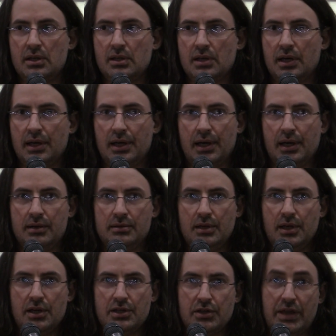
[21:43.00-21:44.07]
uh,
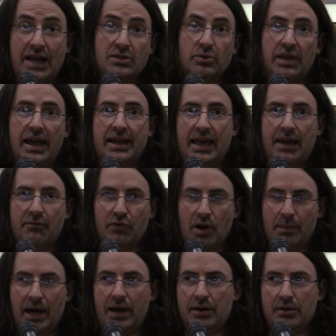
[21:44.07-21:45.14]
so that's where that came
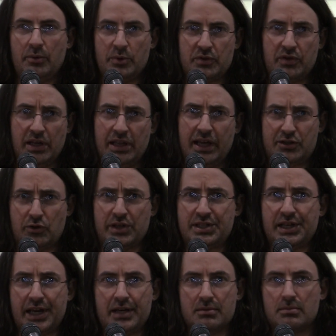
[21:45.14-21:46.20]
from. I, it was
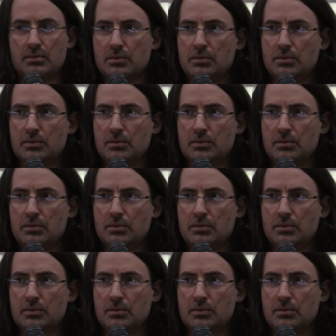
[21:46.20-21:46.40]
electricity.